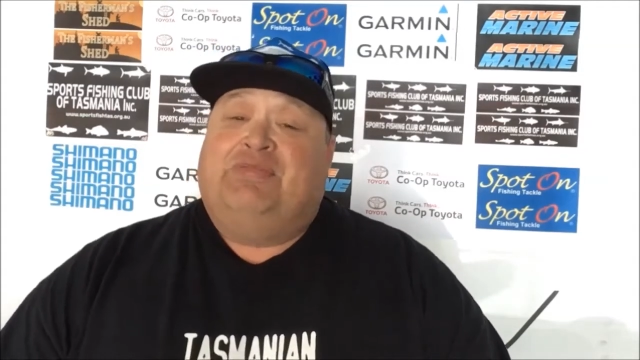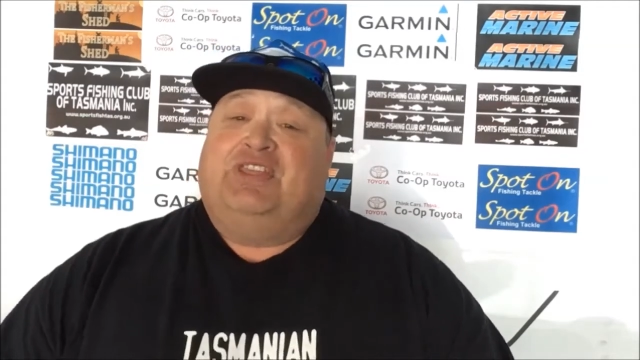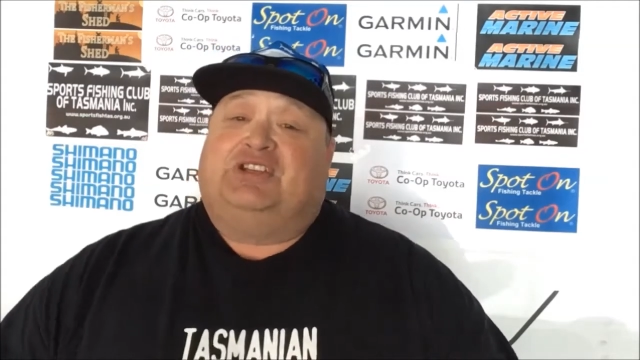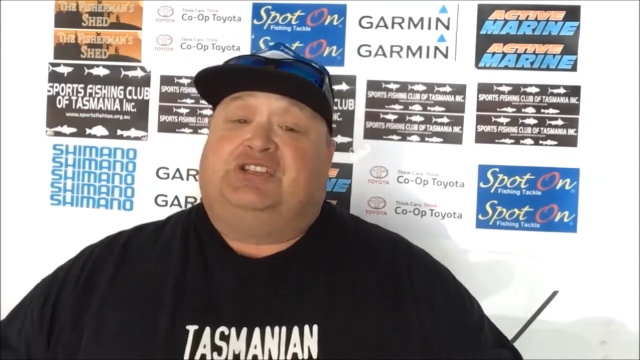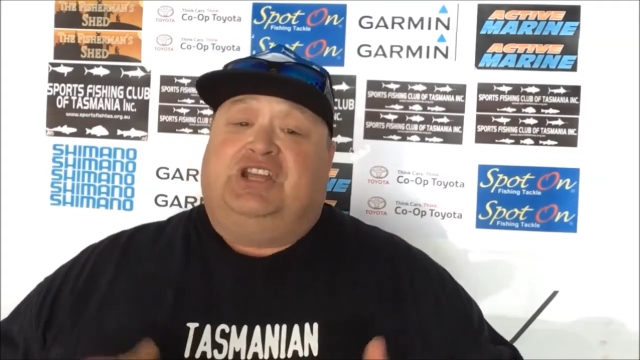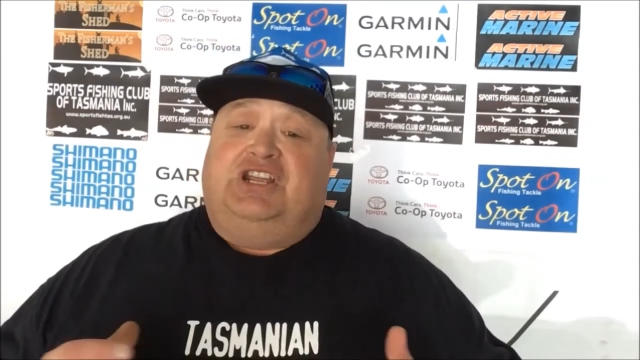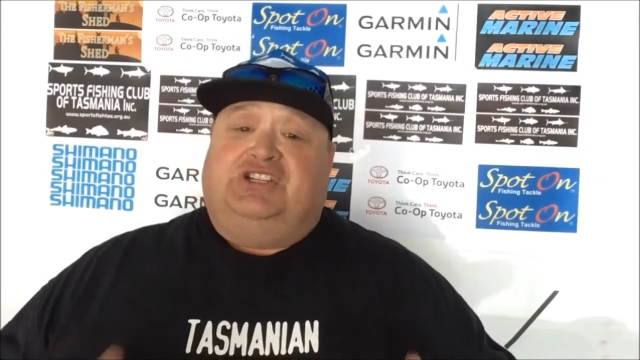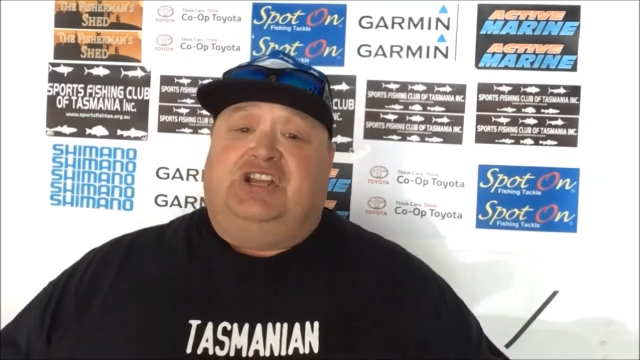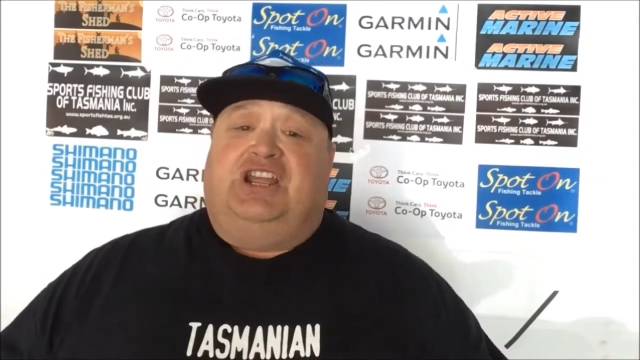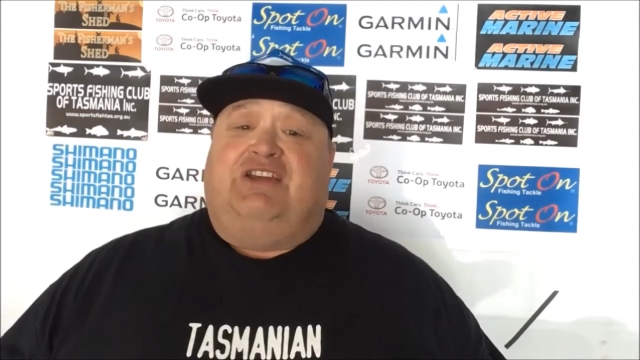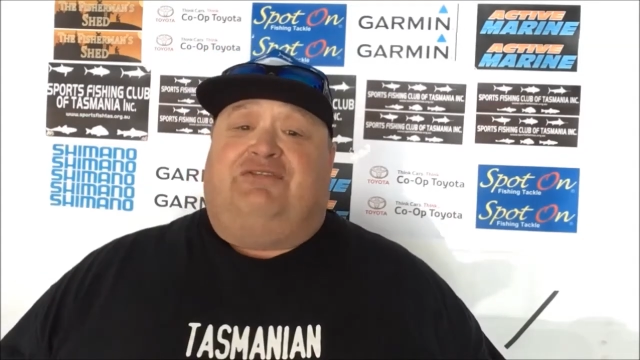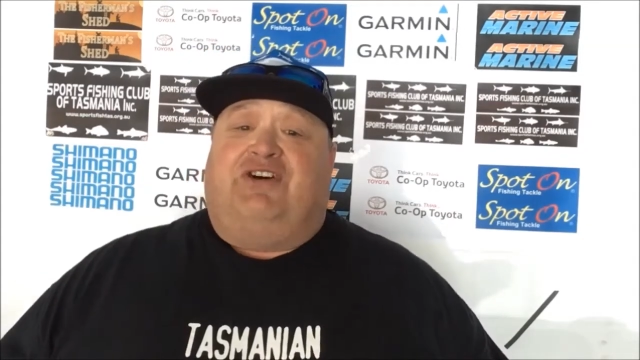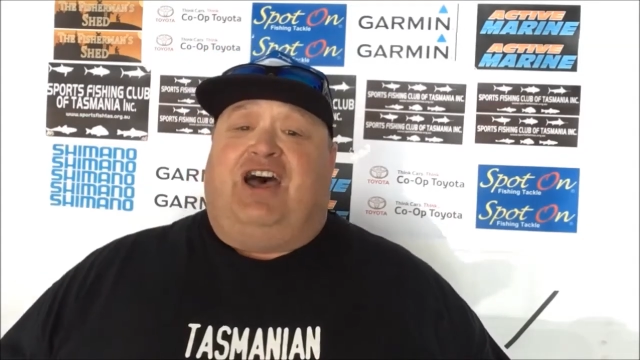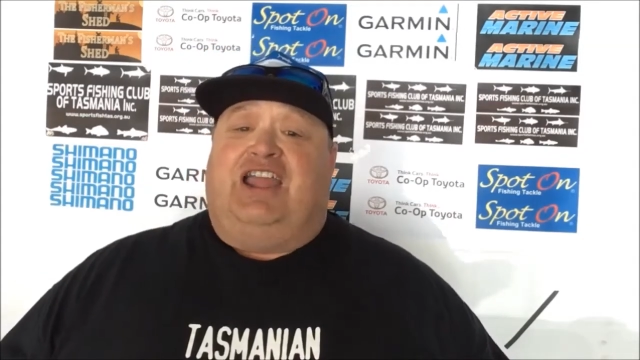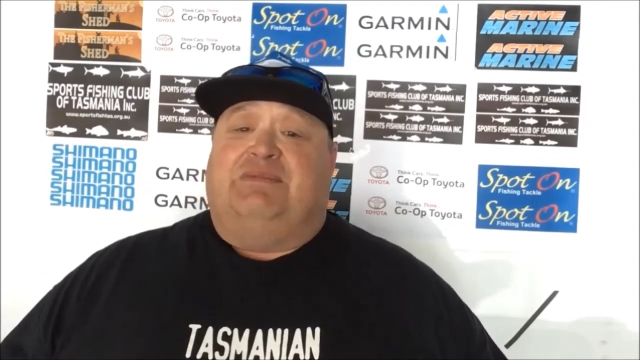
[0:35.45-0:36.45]
The
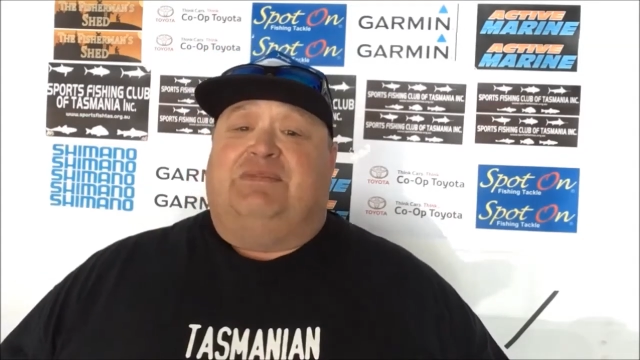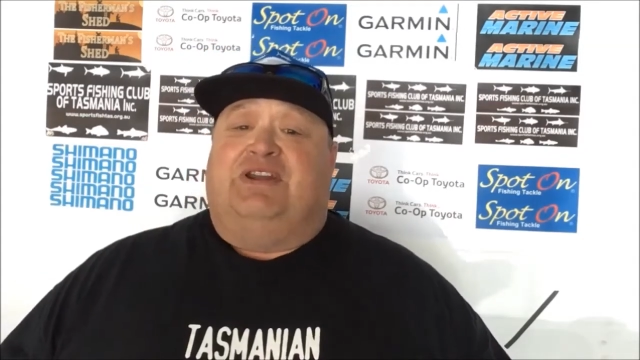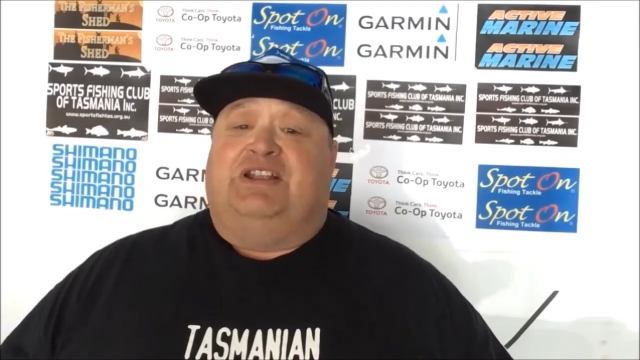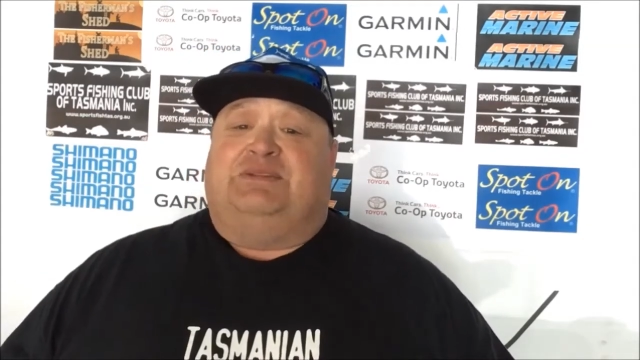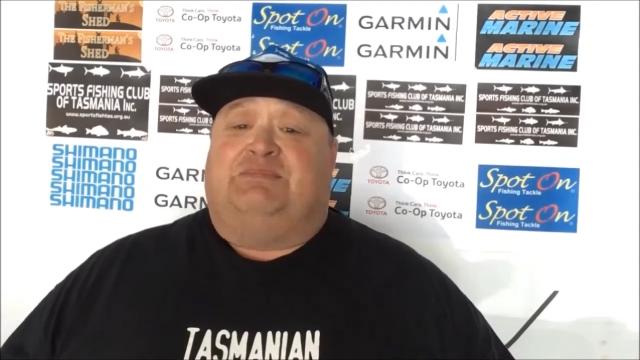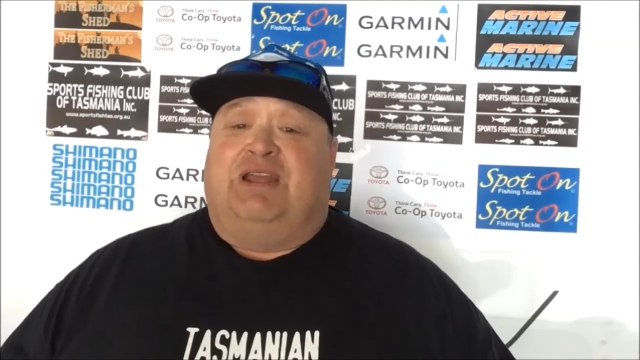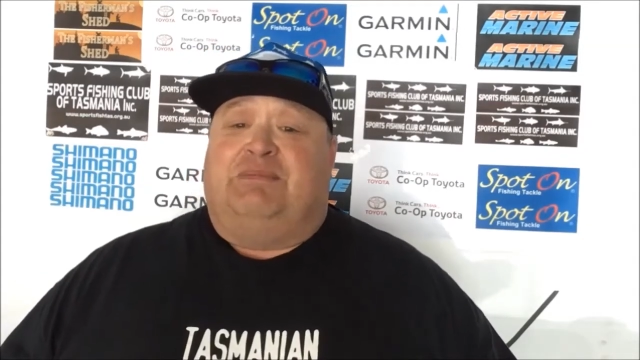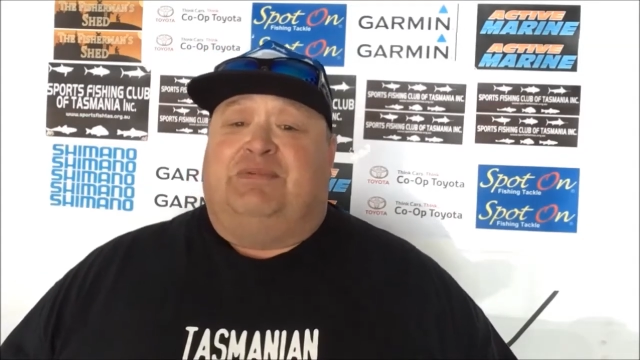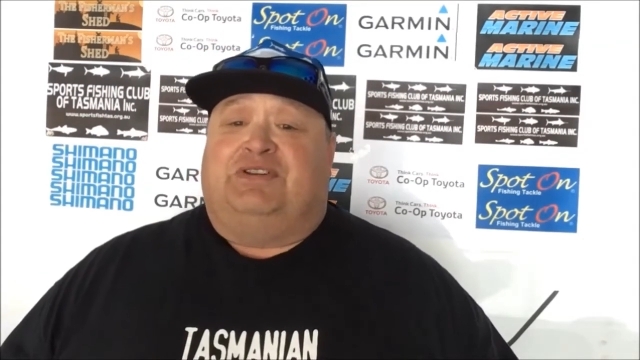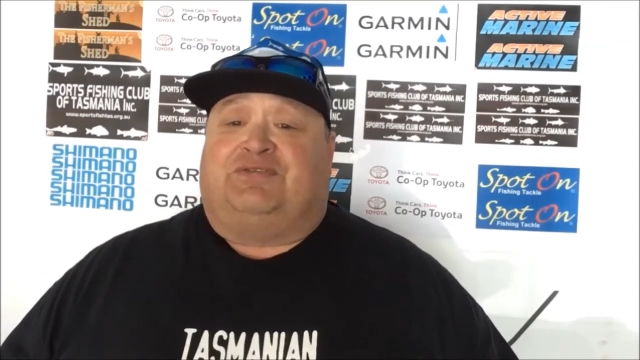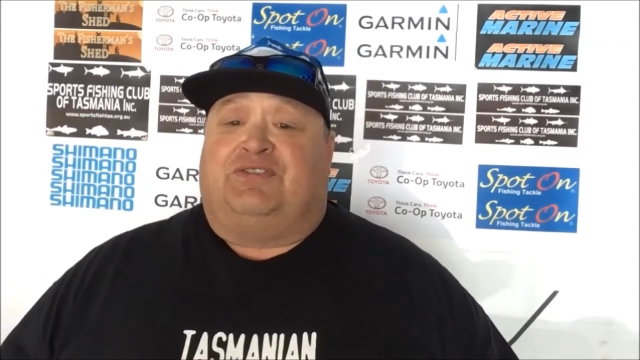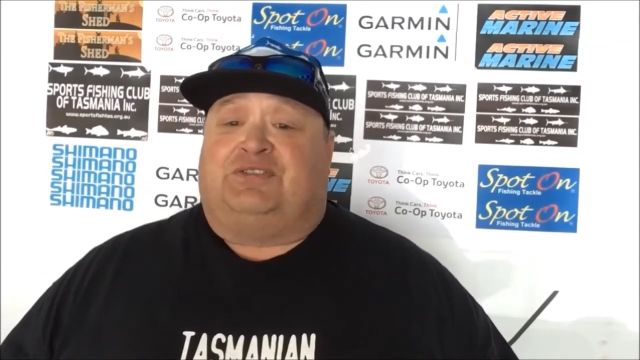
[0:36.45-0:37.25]
TGFA means members